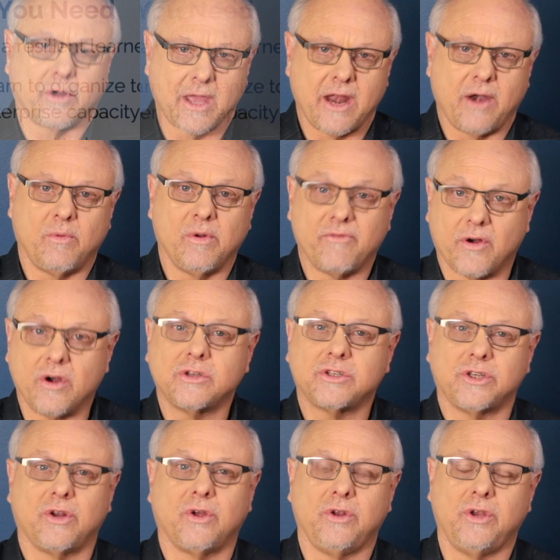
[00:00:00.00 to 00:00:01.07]
kind of reverse
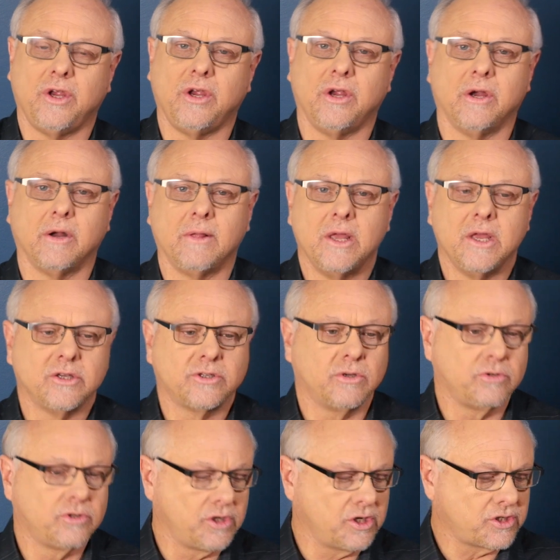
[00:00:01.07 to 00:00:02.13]
it on you here. So
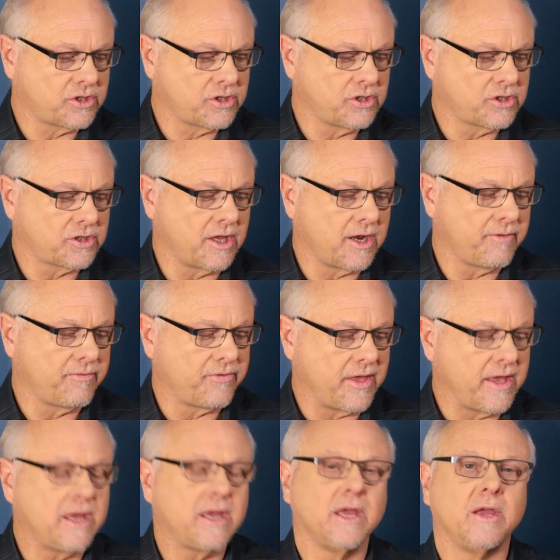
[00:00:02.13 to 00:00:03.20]
just instead of
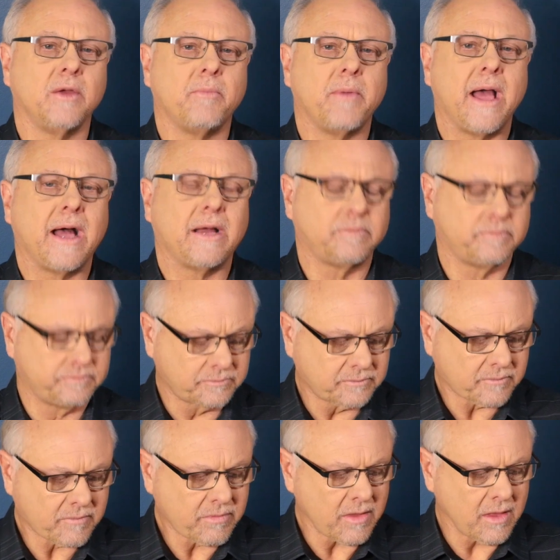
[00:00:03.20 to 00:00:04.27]
thinking about
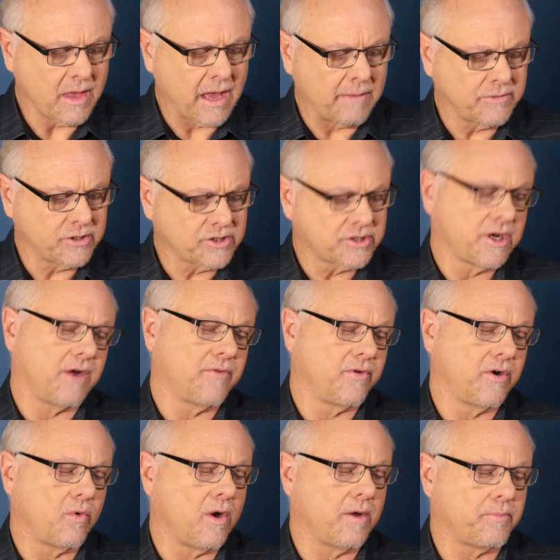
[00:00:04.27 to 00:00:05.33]
I'm
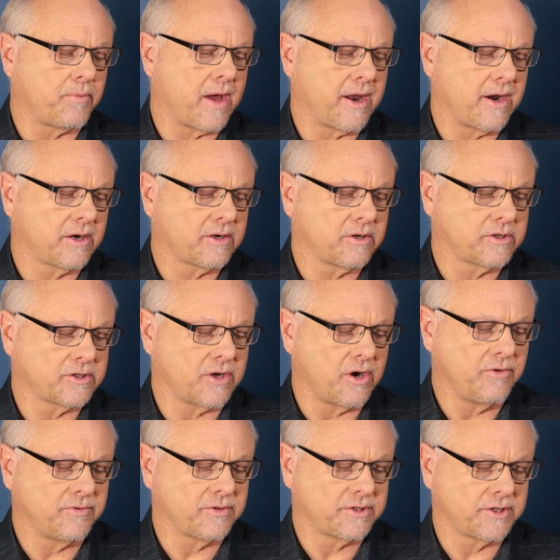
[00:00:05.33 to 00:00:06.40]
discovering what product or
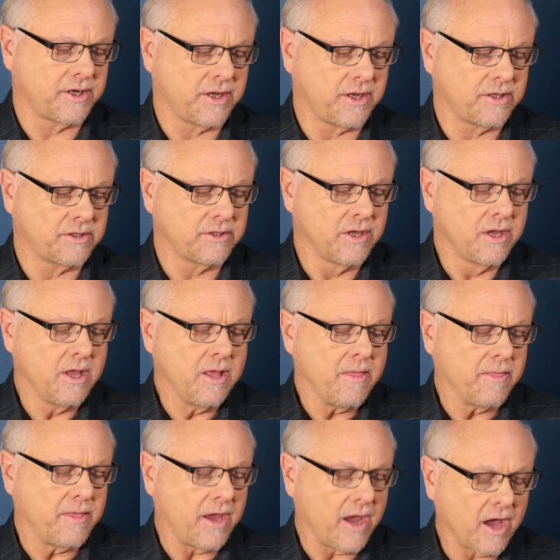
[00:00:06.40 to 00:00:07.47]
service it is,
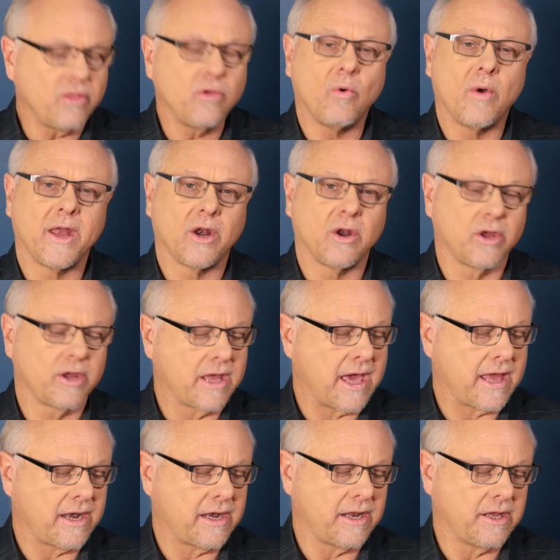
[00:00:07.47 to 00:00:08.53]
the other way to look
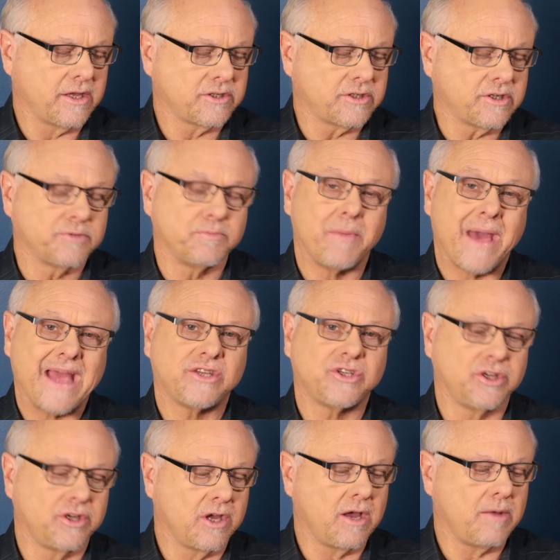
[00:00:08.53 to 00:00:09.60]
at it is
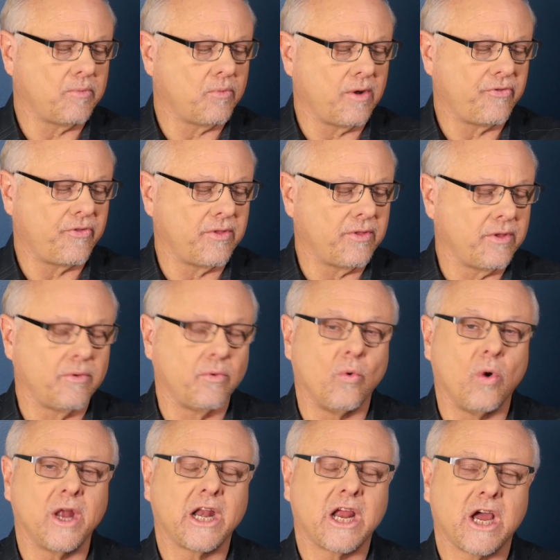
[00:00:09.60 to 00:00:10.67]
matching up
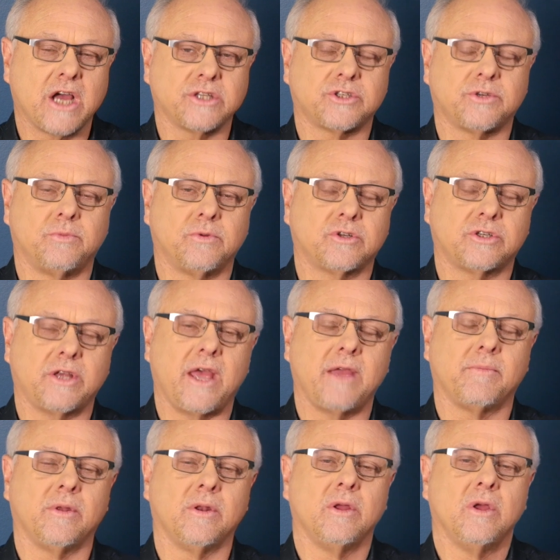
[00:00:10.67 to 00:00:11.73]
what customer
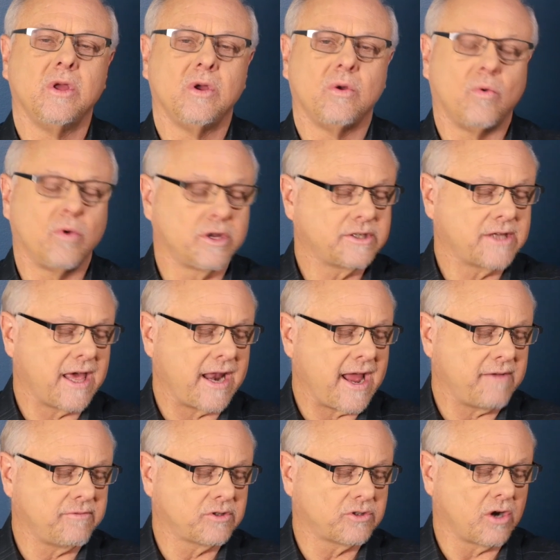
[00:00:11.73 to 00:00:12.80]
segment, what does that
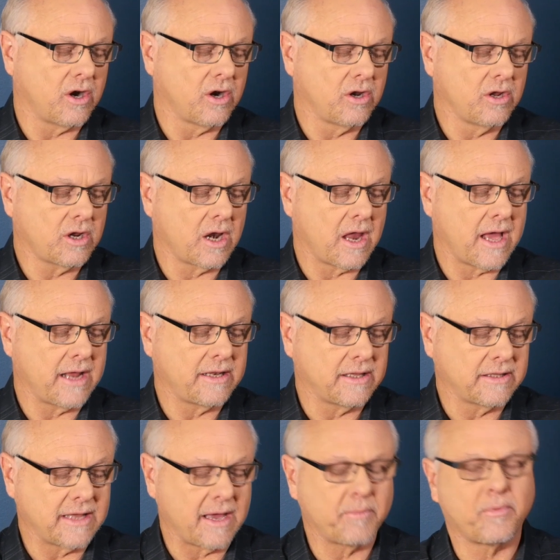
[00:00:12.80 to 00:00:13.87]
avatar look like
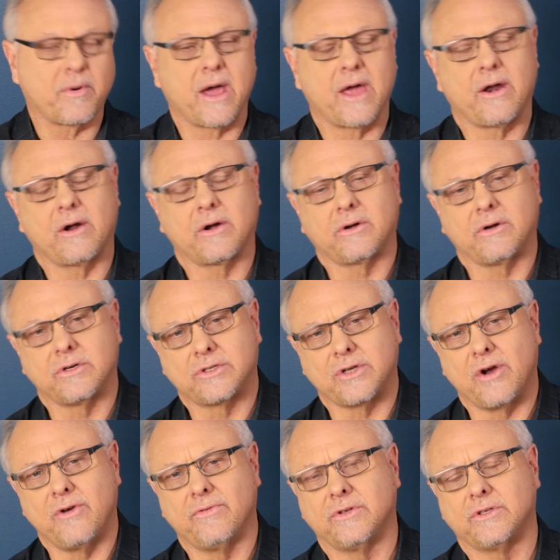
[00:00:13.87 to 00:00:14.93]
that product or
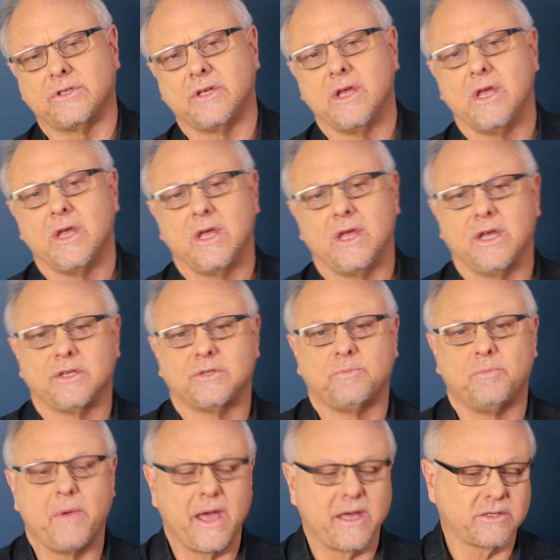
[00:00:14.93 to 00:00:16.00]
service is
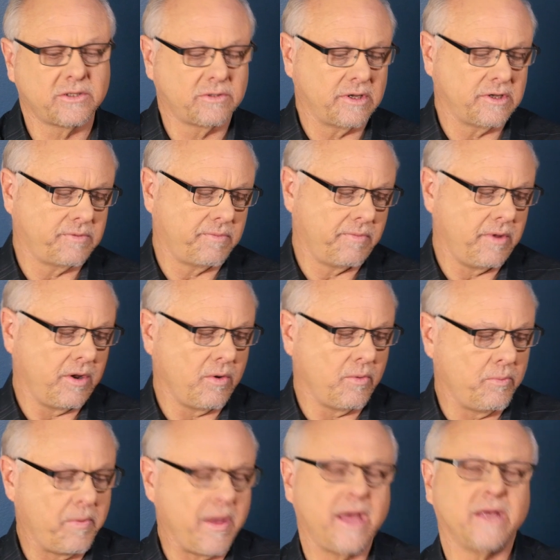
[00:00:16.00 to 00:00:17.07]
best
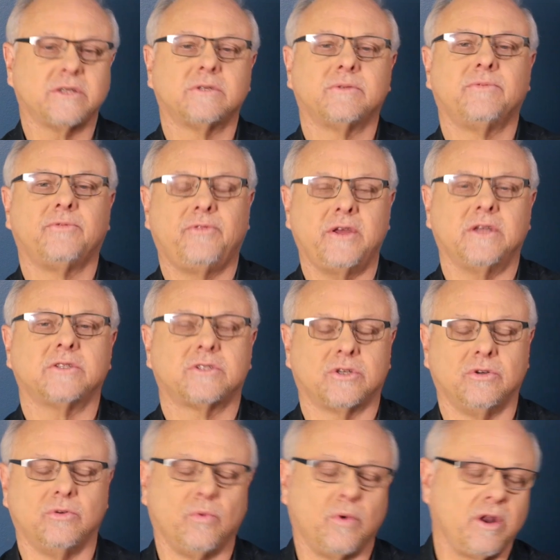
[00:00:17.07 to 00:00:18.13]
fit
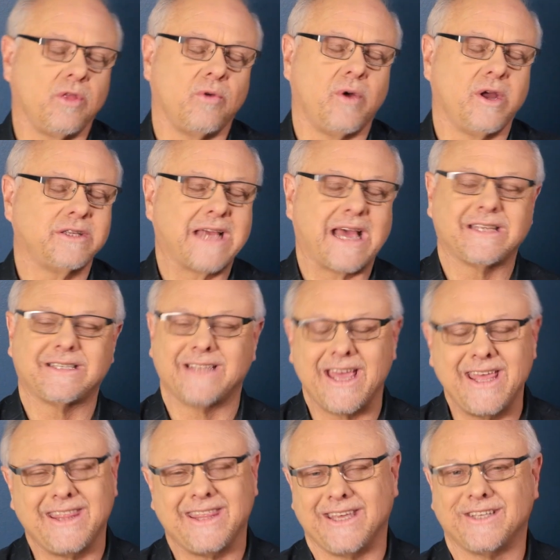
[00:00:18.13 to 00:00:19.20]
to. One of the ways I
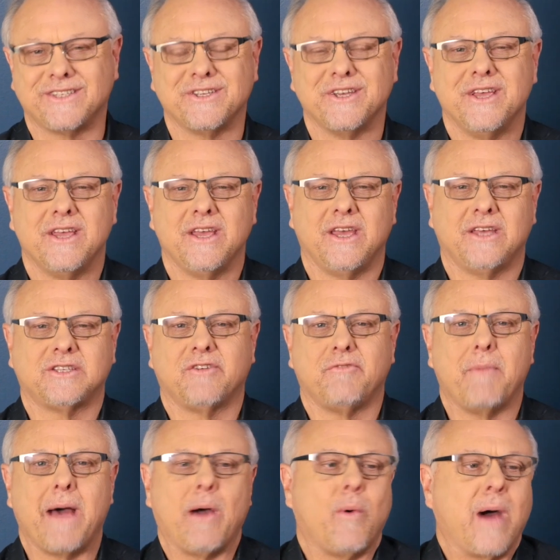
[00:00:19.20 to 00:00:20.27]
say this is if
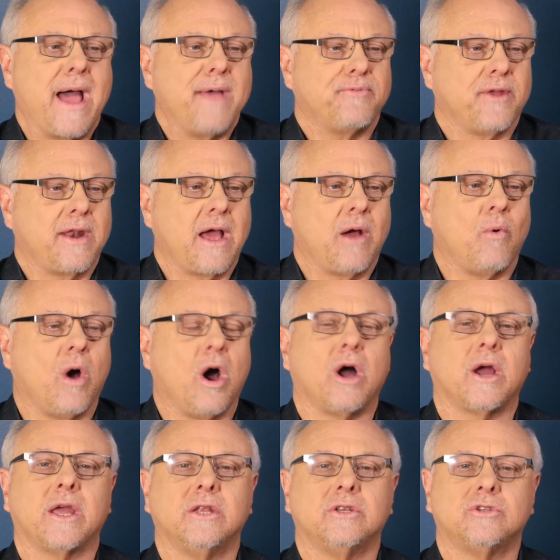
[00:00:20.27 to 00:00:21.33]
my wife and I
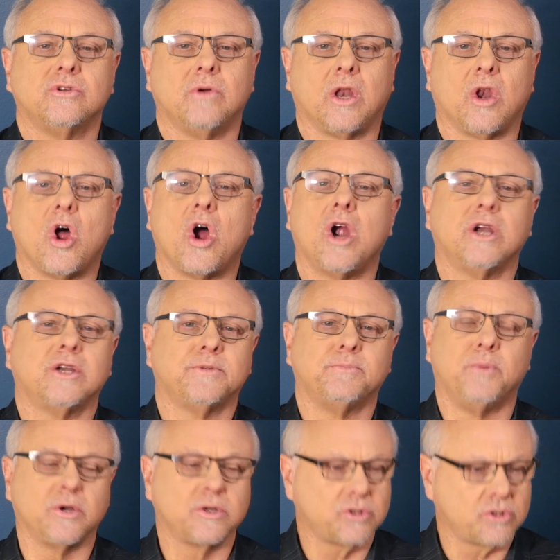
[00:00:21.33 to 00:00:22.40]
walk into a large
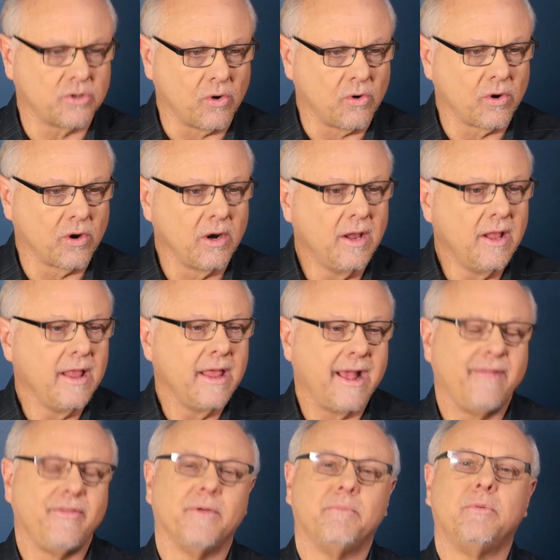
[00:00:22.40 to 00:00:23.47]
bookstore
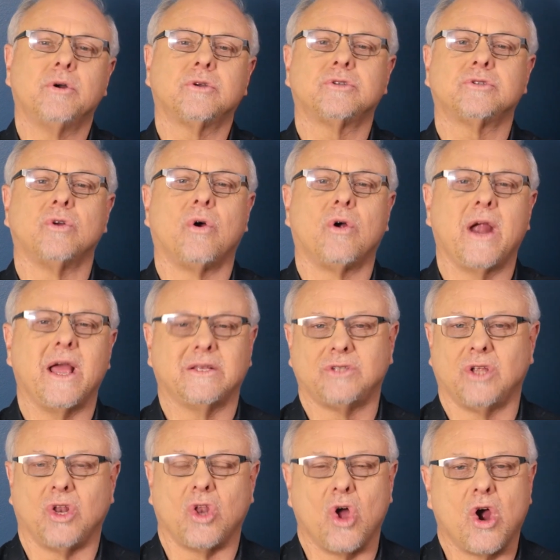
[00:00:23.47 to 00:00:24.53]
and the bookstore has
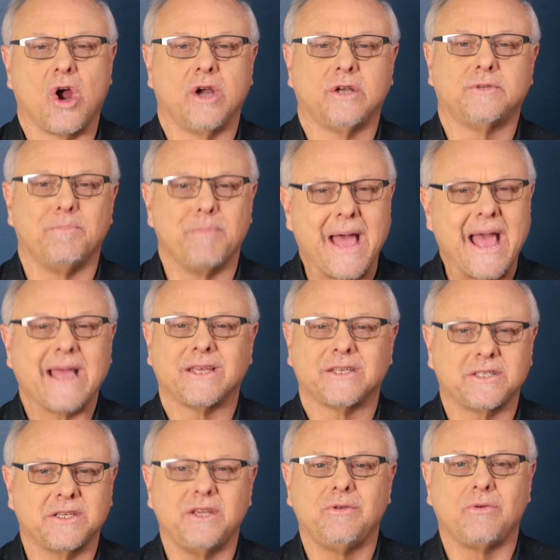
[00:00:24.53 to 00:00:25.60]
a large
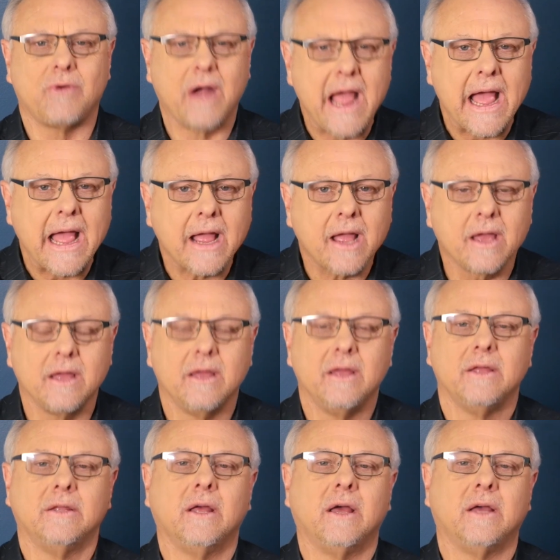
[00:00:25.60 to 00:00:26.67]
magazine rack,
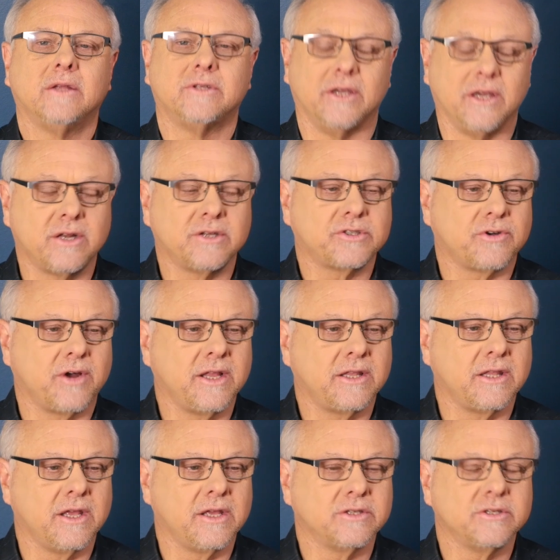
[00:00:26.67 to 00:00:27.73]
to illustrate
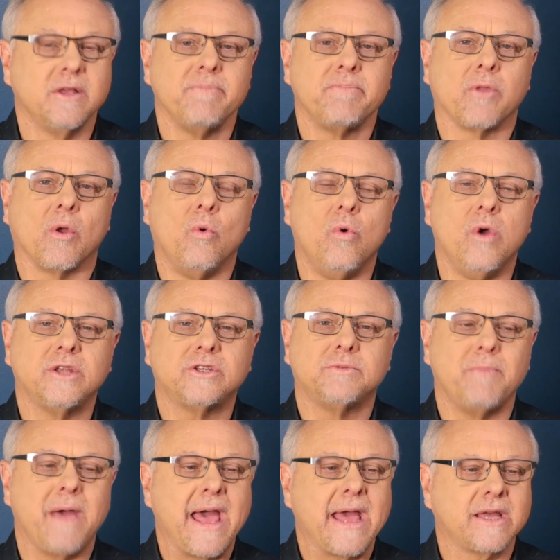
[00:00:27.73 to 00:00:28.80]
this, which
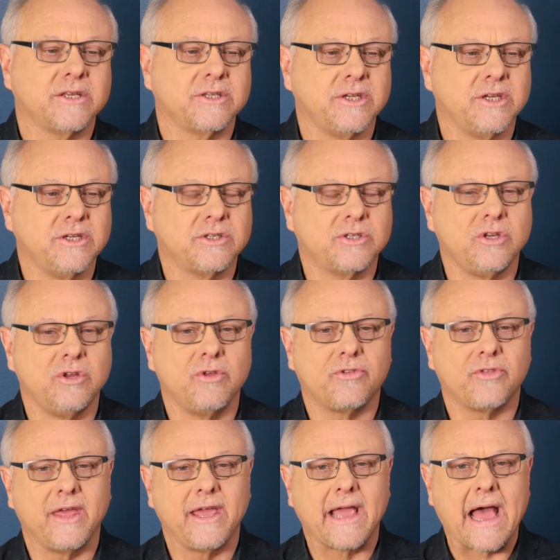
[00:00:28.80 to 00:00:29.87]
magazines do you
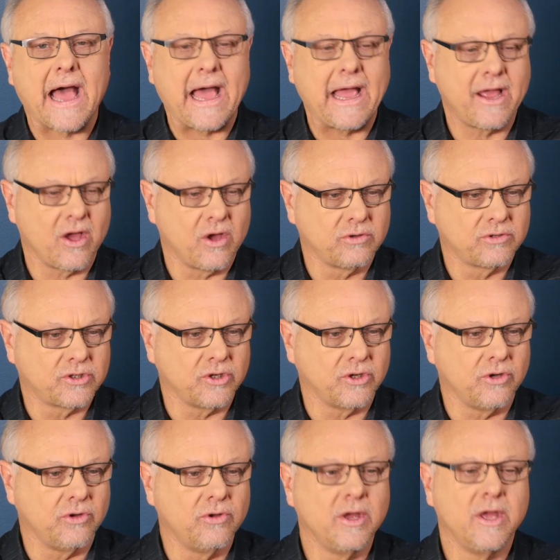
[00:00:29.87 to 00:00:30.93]
think I go
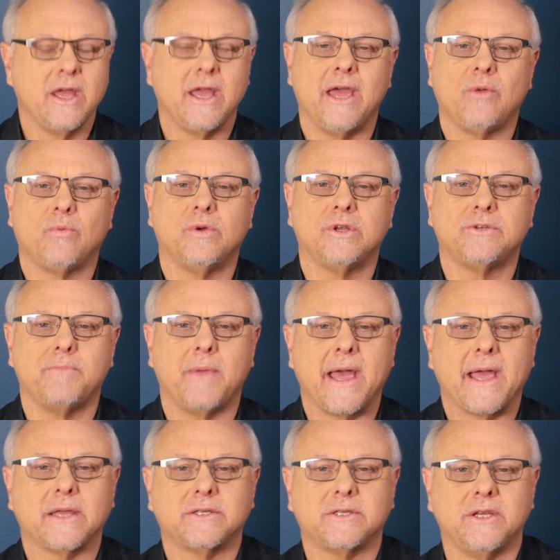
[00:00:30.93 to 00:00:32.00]
to and which
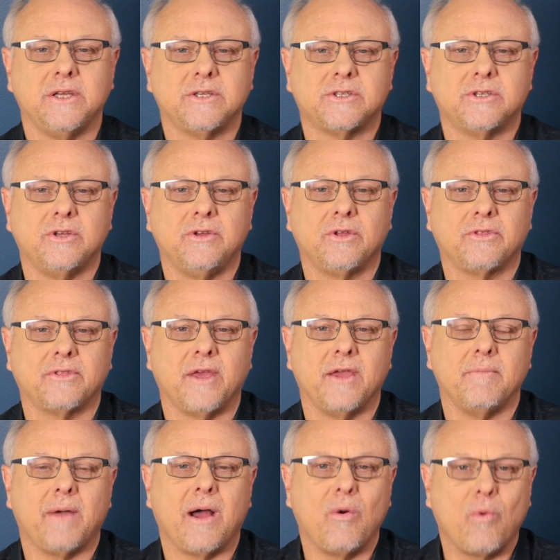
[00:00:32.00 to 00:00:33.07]
magazines do you think
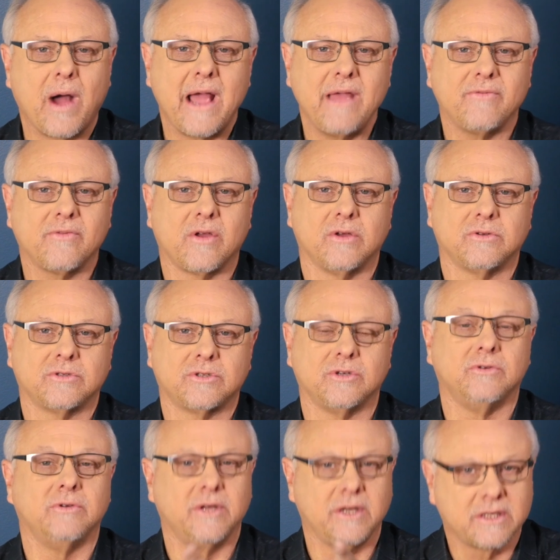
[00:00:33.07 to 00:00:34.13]
my wife goes
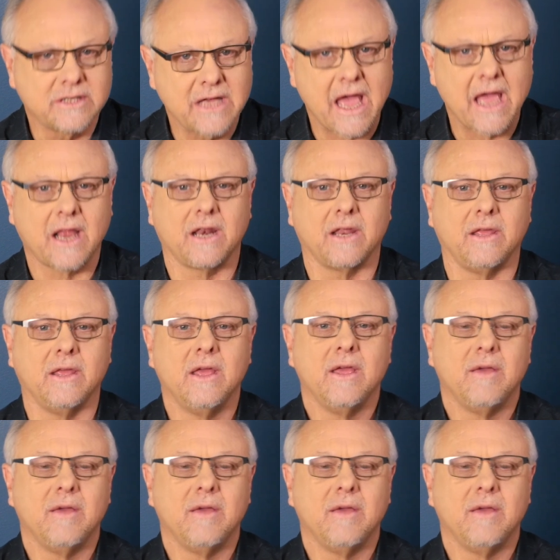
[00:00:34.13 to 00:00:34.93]
to? Exactly.